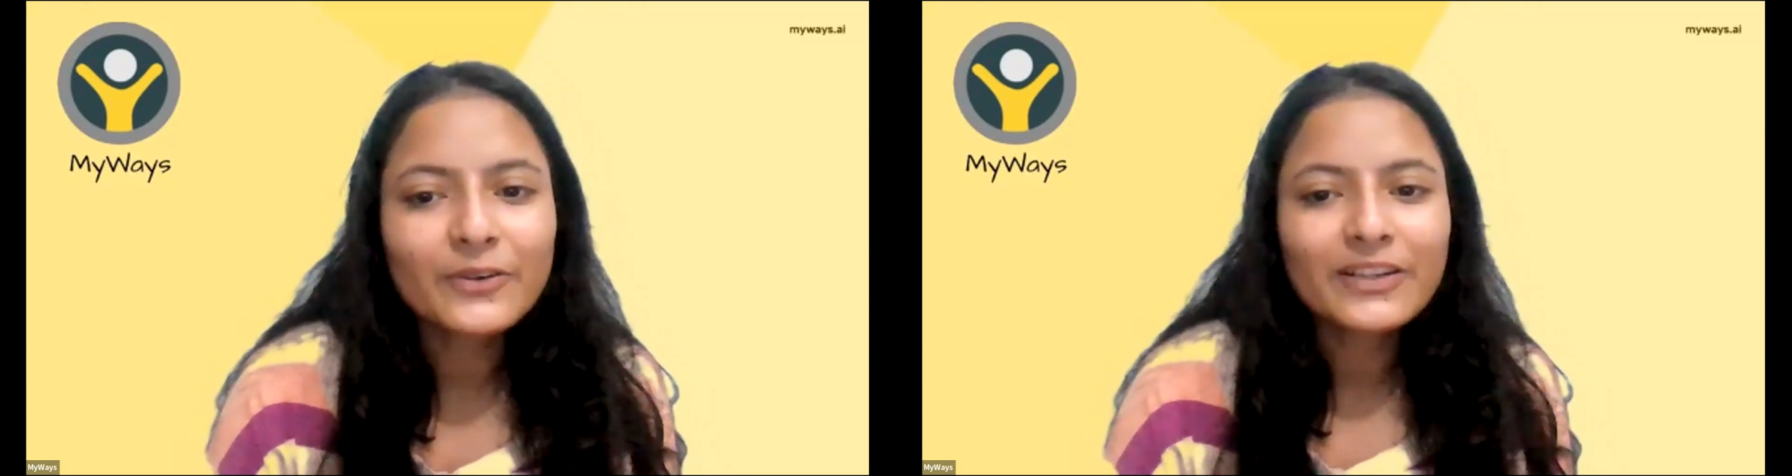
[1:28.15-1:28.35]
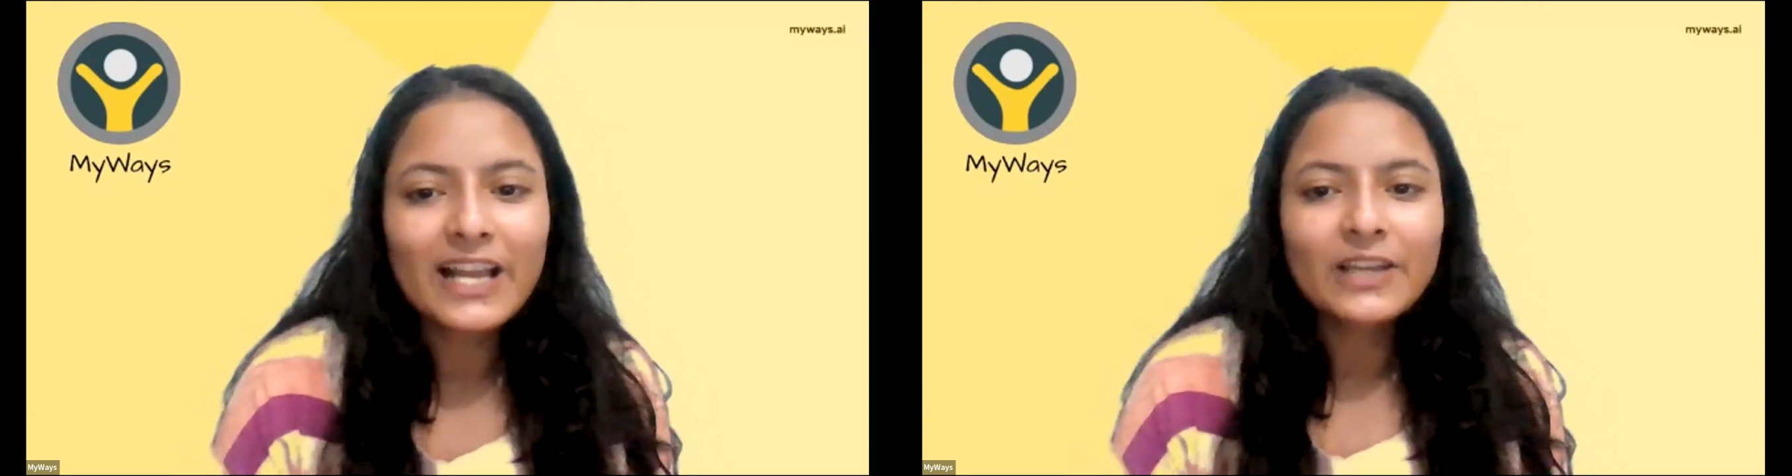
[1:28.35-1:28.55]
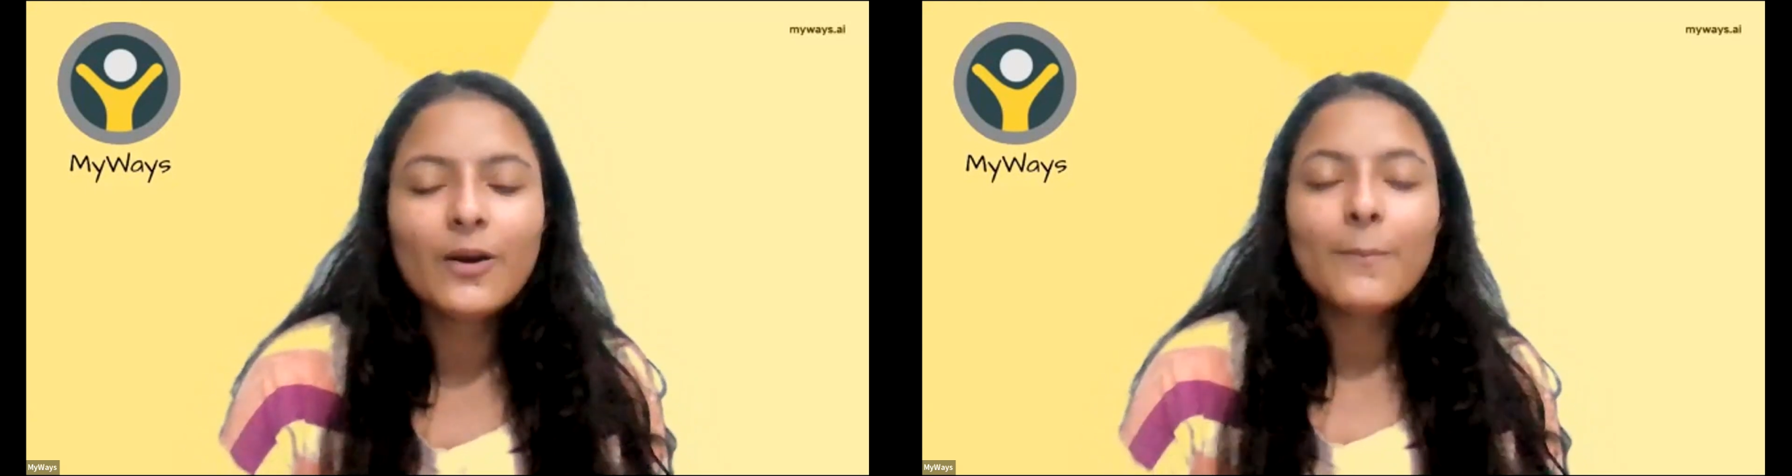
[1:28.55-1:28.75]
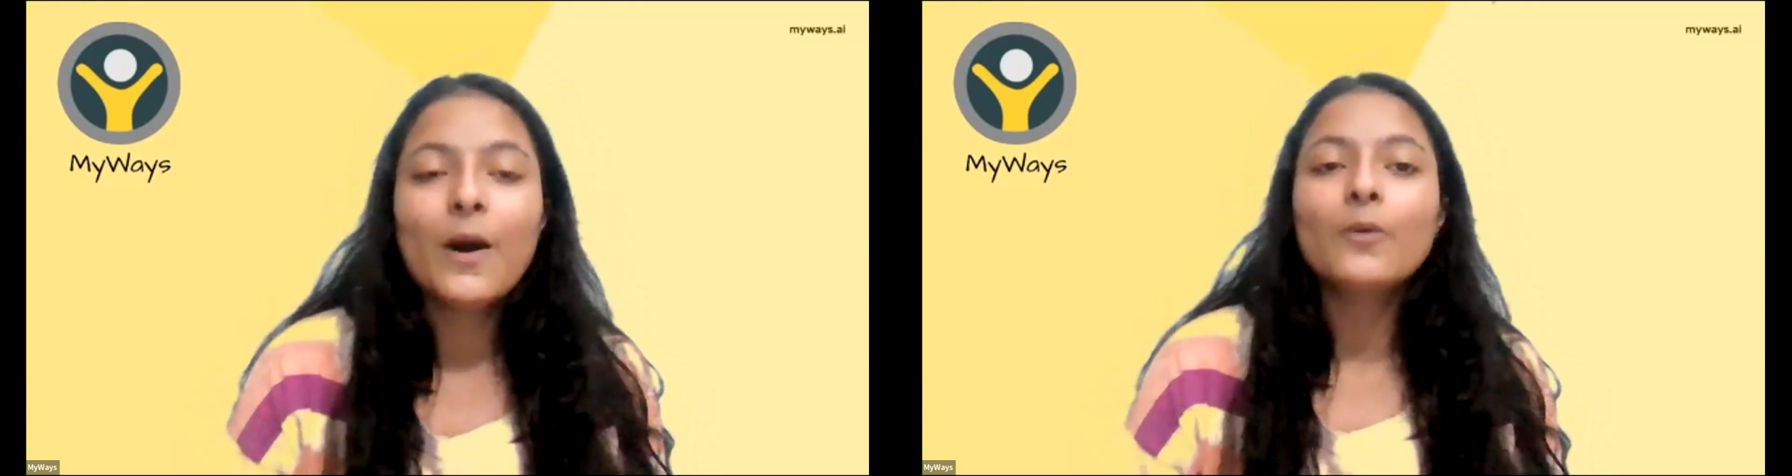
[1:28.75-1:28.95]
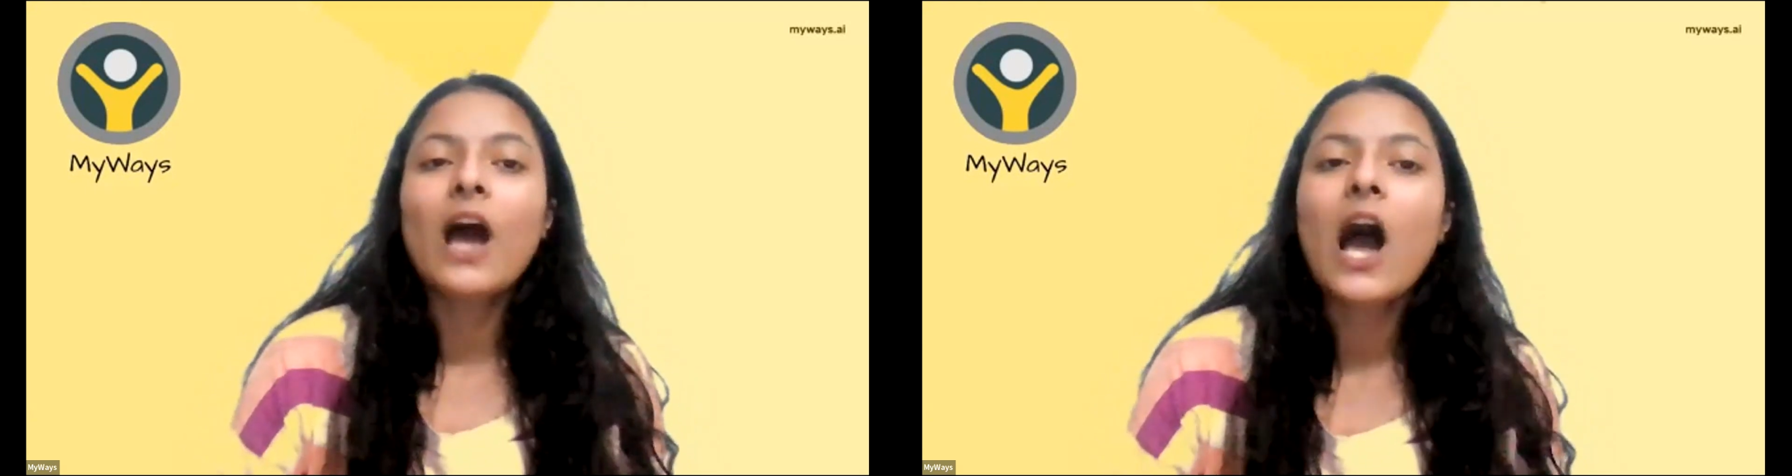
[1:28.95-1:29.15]
to tell you
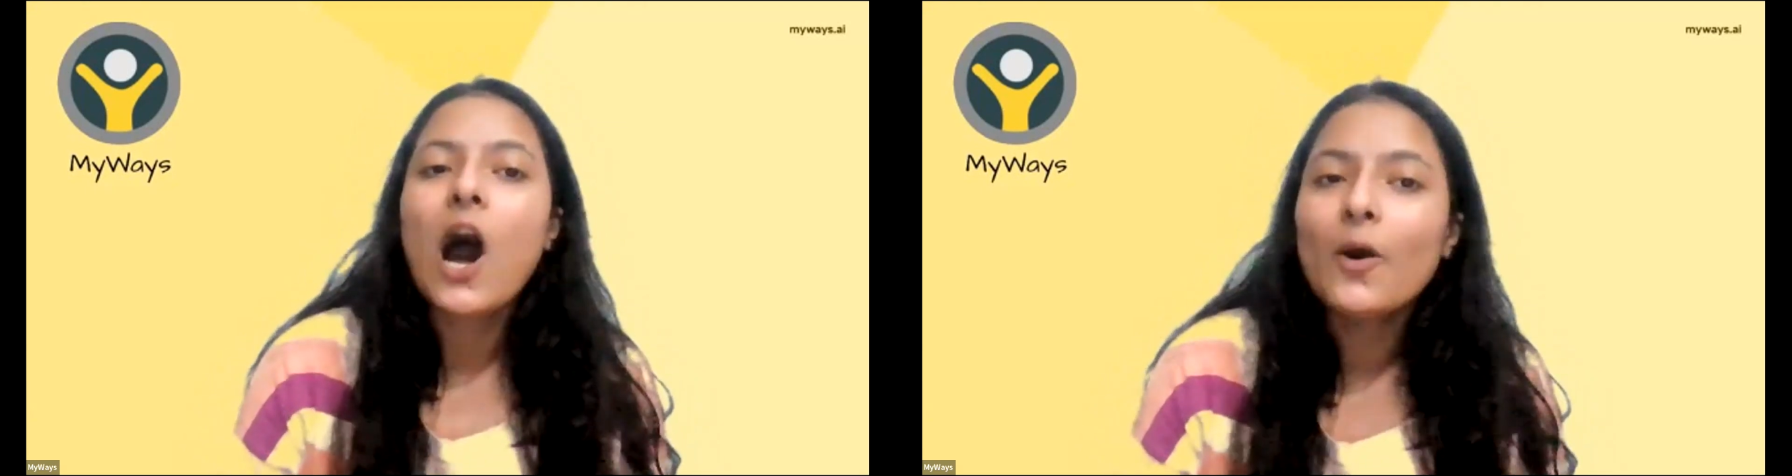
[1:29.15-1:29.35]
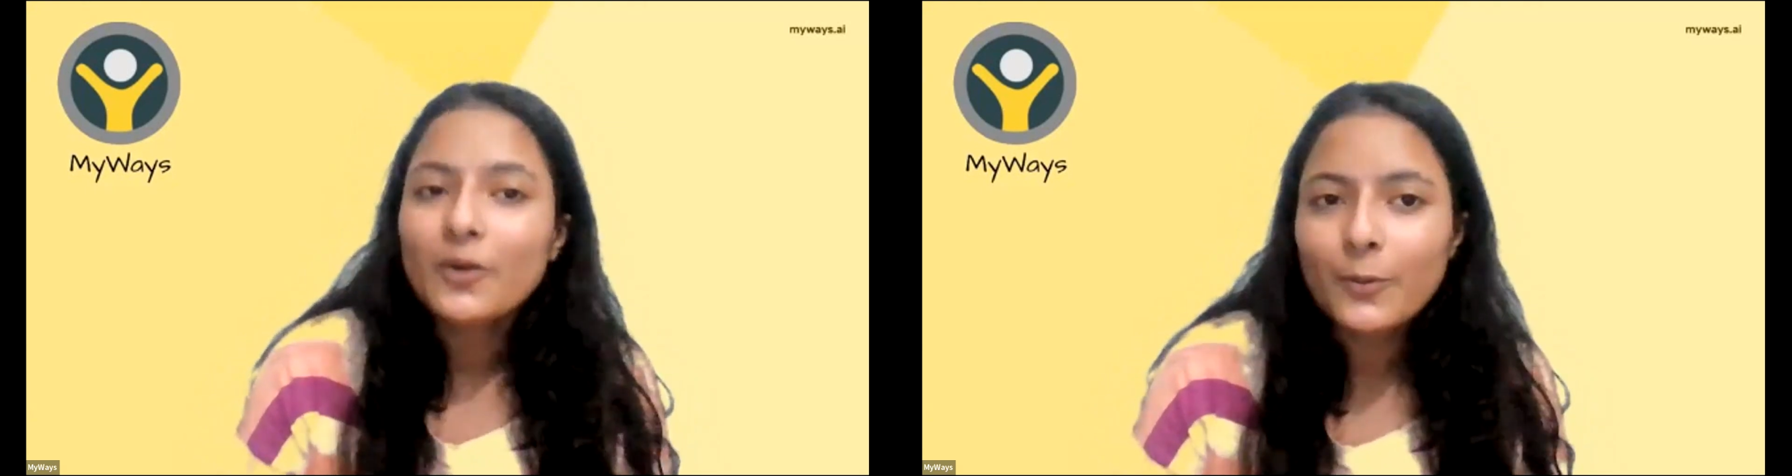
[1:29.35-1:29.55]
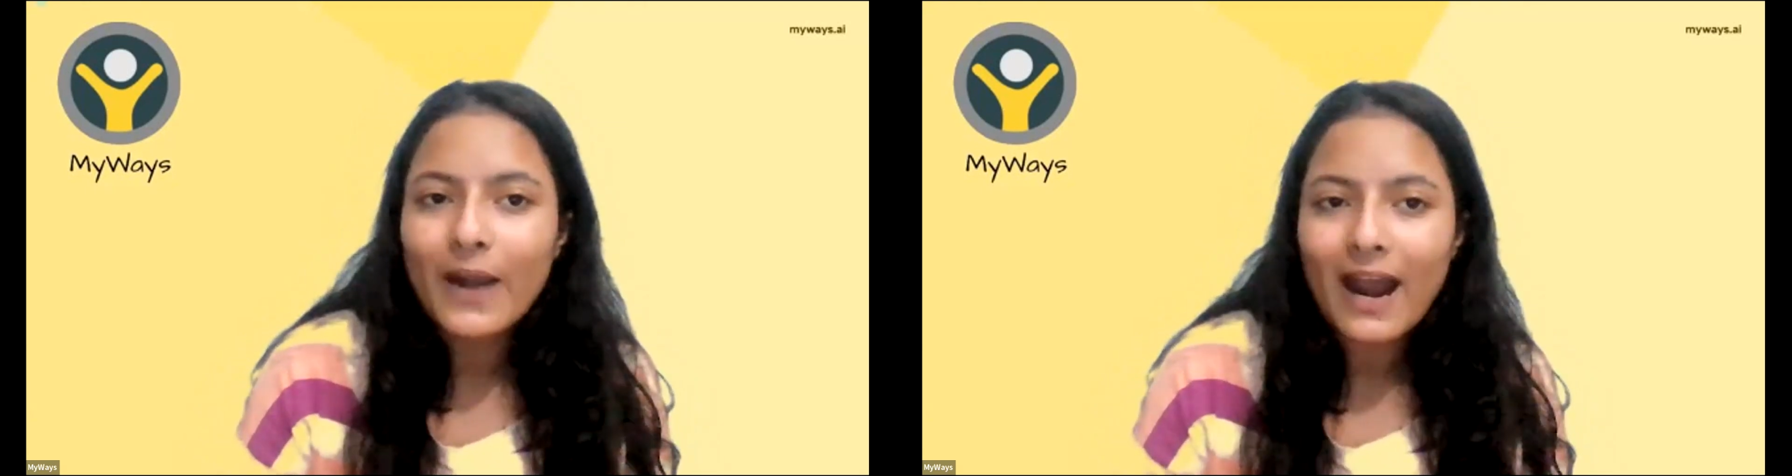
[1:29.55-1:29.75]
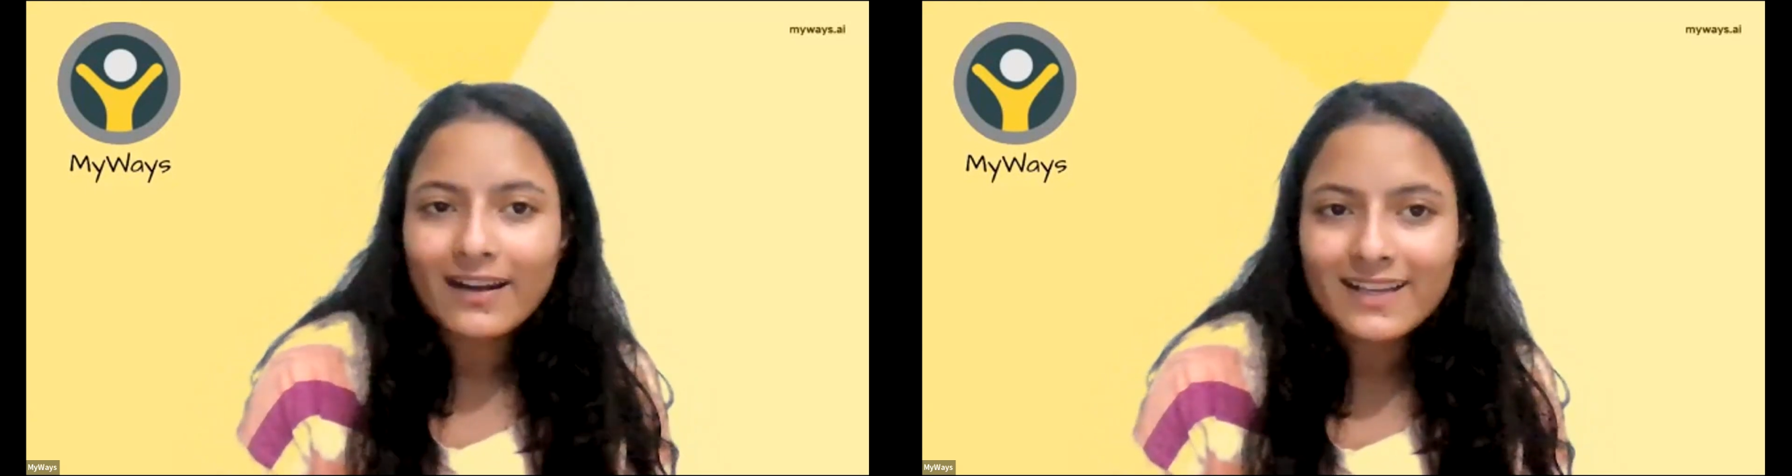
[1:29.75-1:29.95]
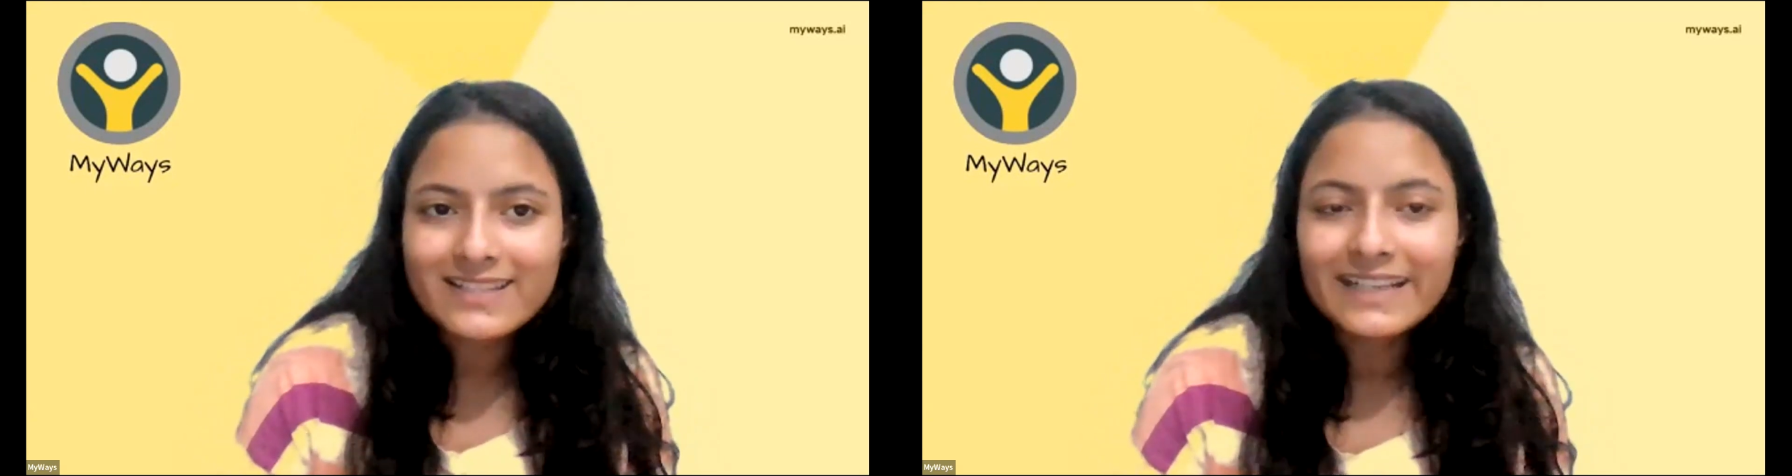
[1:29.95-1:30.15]
about how to practice